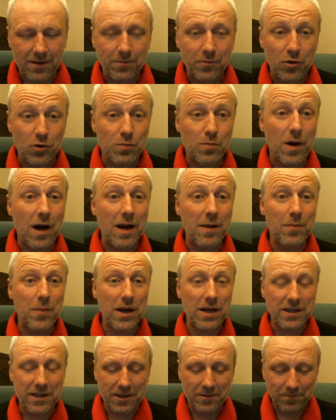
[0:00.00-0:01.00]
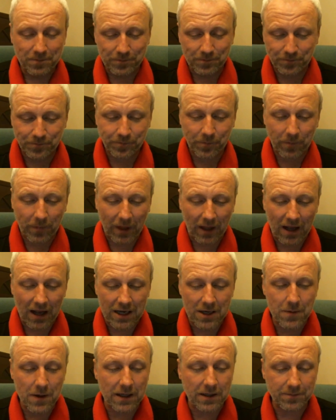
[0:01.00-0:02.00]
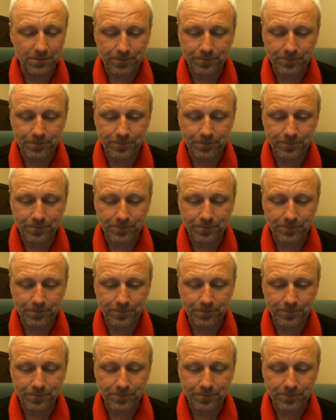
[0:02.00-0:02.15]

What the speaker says: just my opinion. Anyway,